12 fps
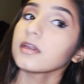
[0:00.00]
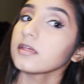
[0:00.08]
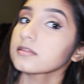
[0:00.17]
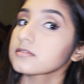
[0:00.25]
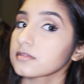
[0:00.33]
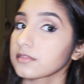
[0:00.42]

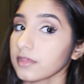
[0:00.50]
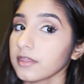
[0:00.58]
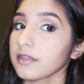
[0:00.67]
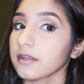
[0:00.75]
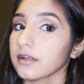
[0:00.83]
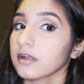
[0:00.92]
It's
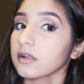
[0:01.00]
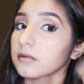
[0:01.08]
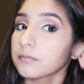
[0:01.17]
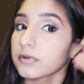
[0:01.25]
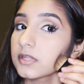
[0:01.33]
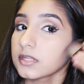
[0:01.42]
there,
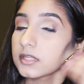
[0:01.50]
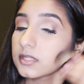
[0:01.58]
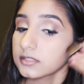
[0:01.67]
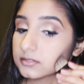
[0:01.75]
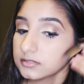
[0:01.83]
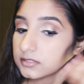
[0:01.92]
but
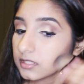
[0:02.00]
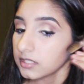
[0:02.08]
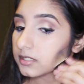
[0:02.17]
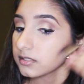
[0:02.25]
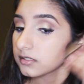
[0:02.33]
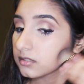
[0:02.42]
it's
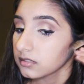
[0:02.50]
like